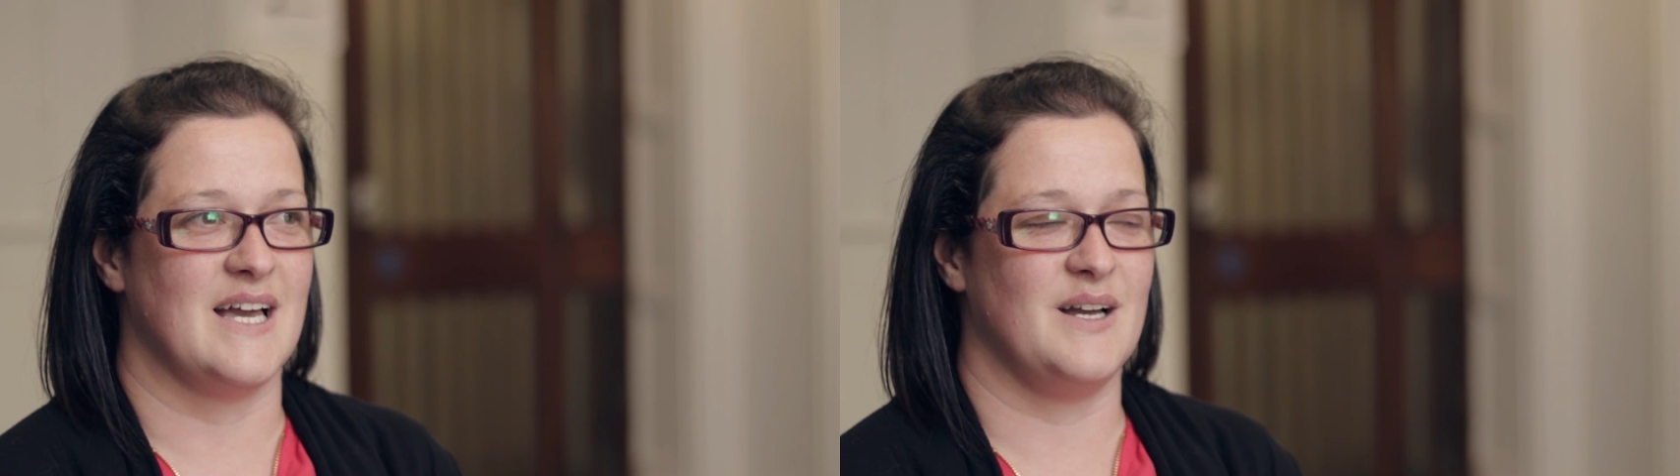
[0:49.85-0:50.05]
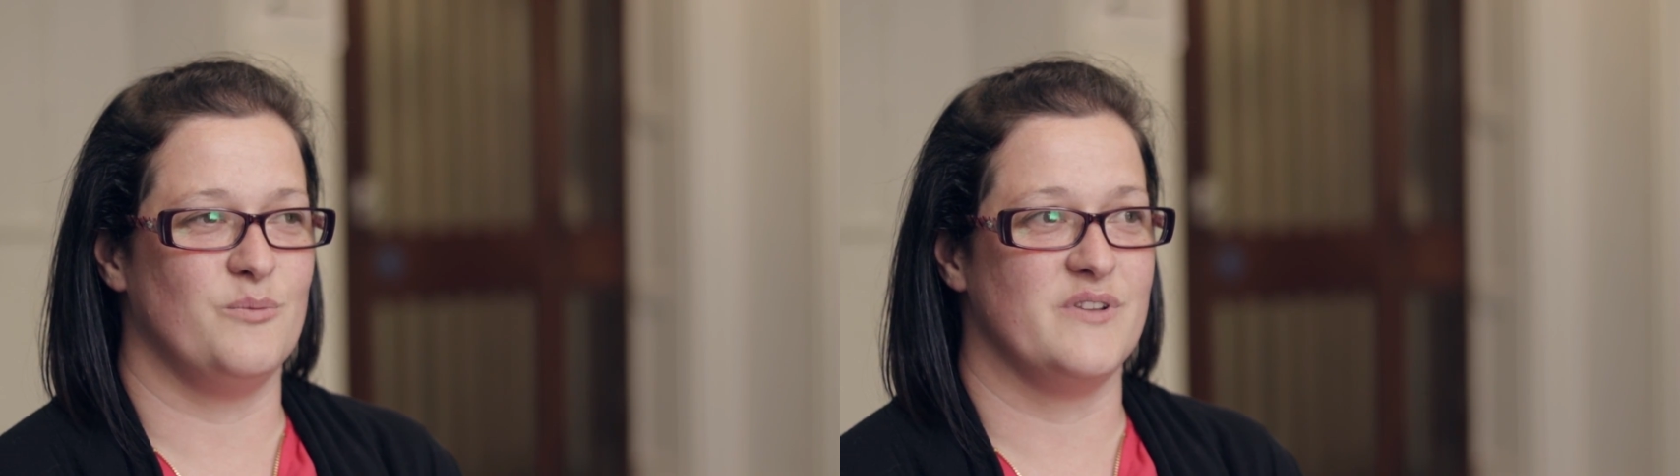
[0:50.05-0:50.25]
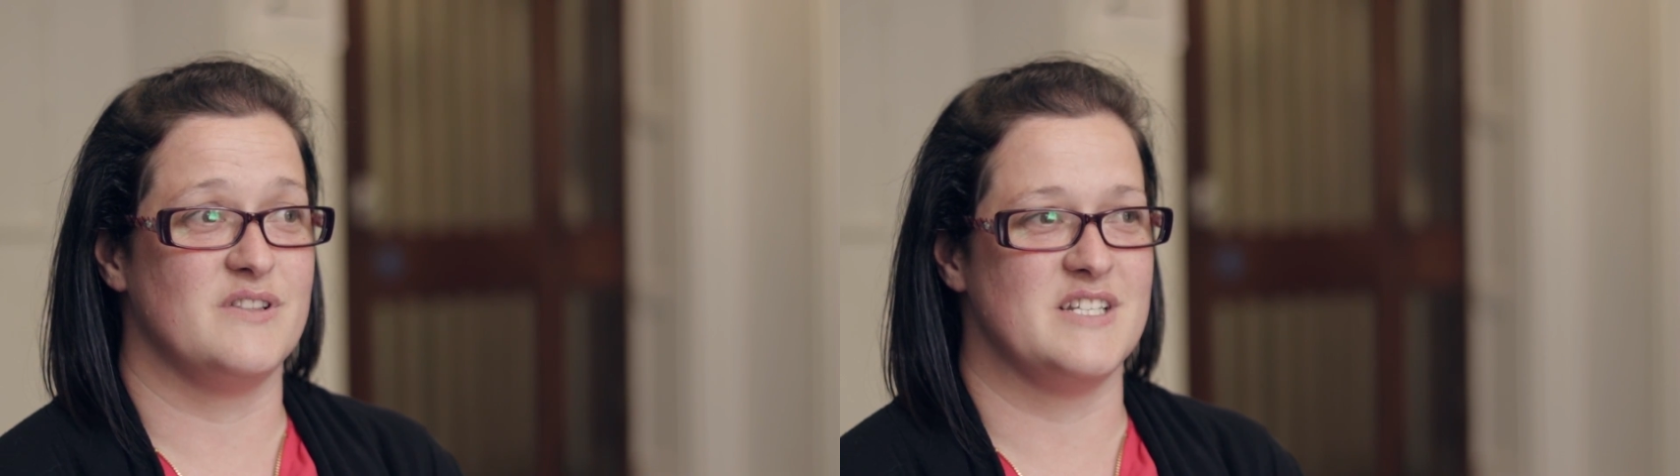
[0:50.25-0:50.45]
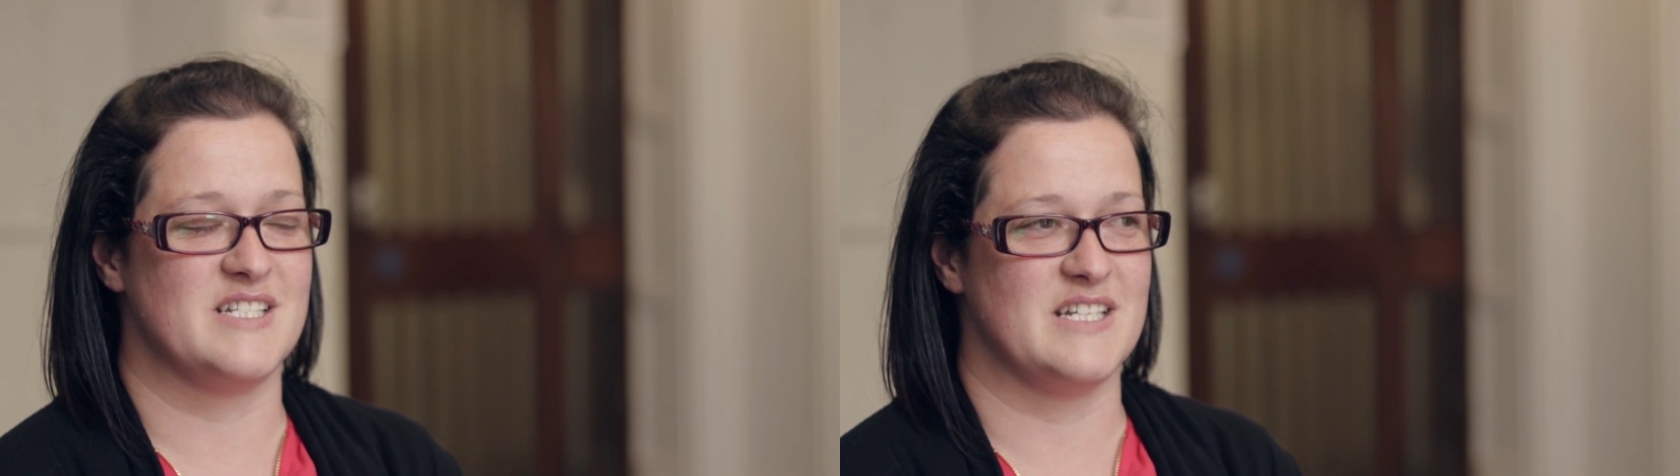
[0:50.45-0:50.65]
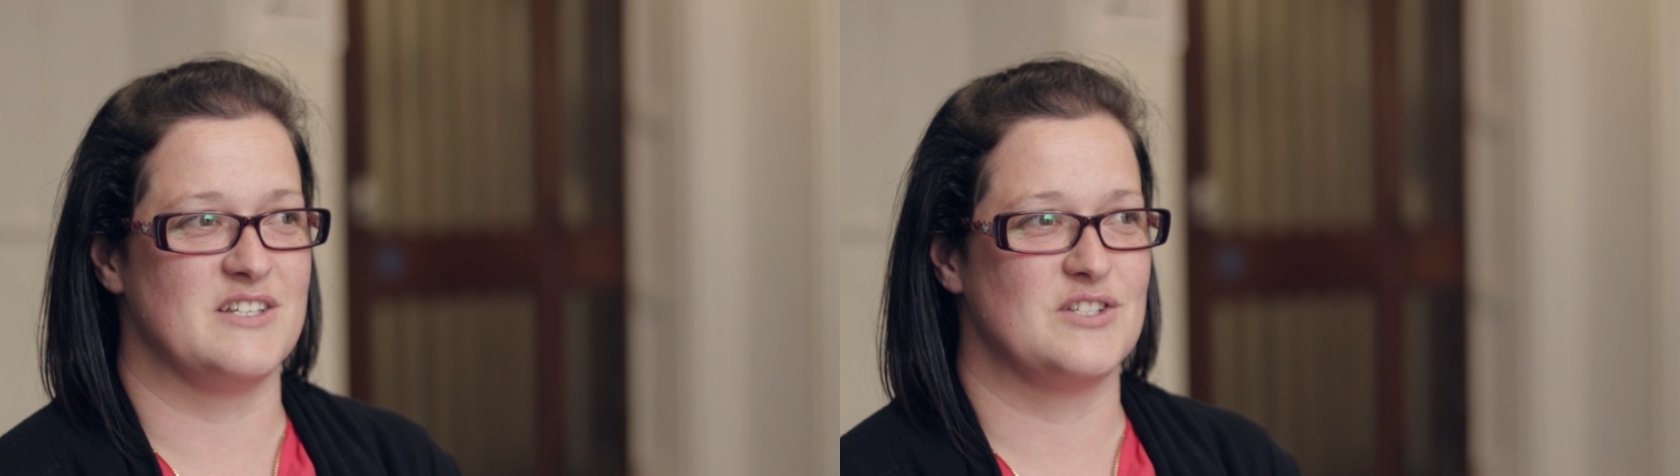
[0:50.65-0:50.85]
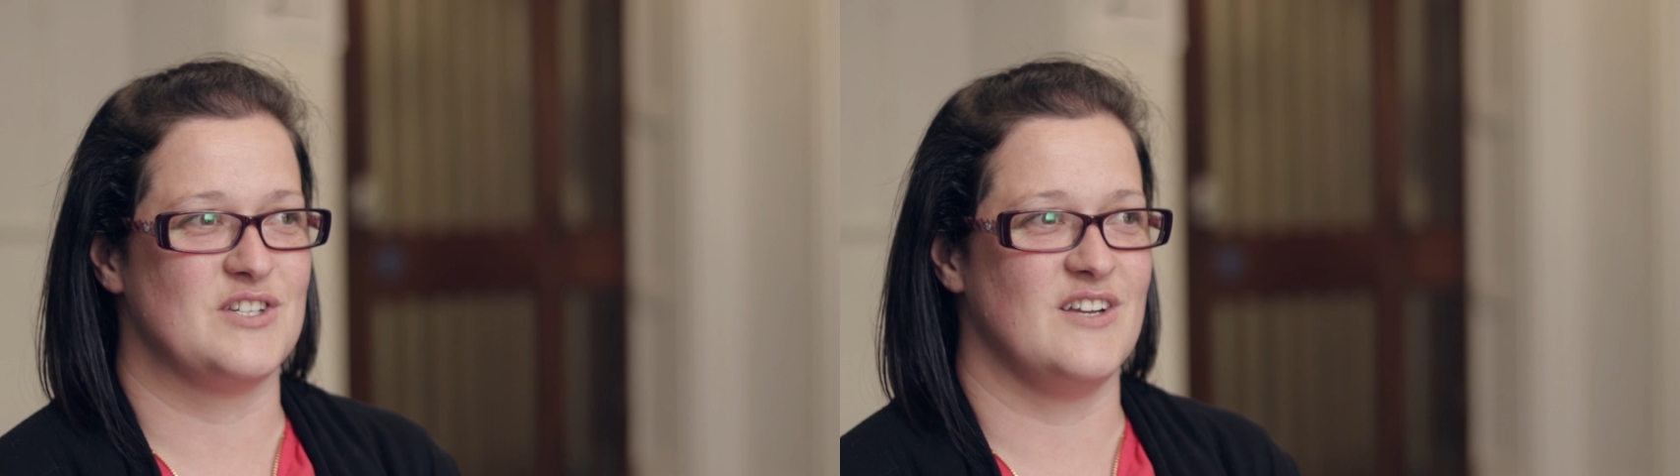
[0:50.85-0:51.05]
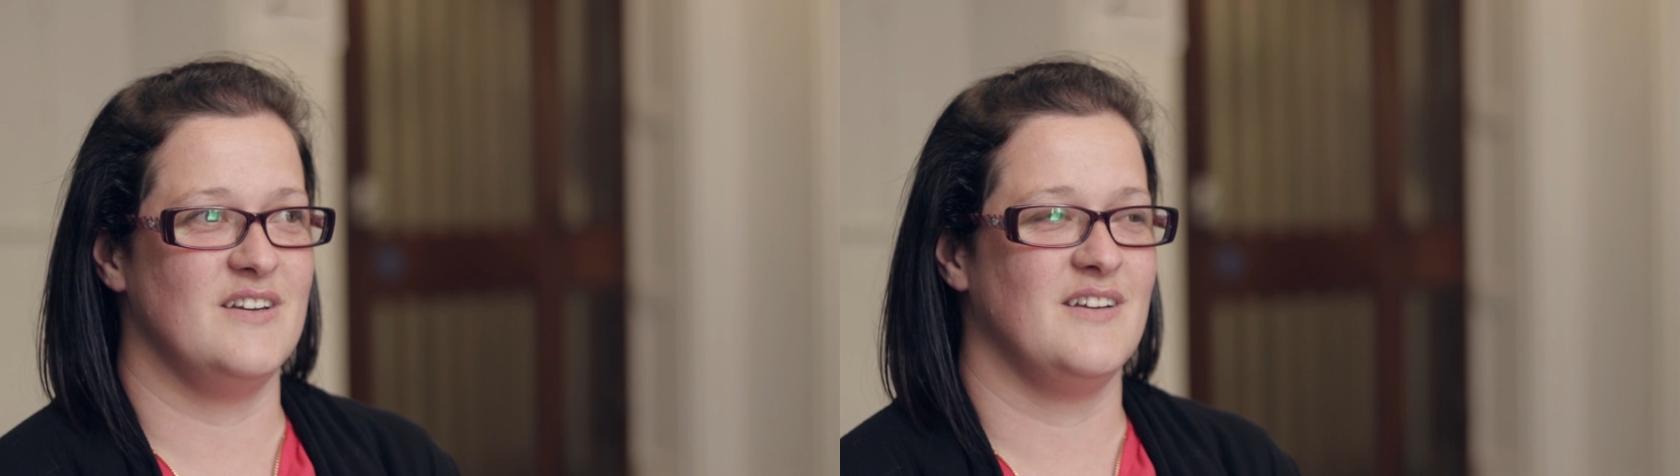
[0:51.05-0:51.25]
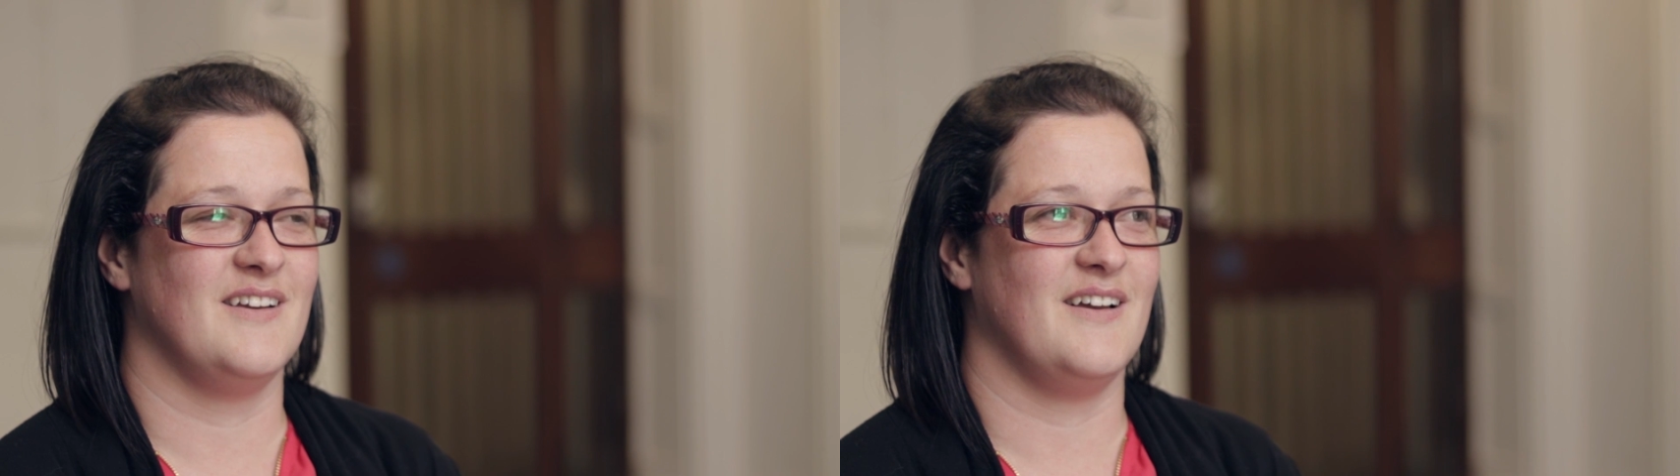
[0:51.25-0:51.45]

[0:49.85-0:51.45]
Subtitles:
that with distinction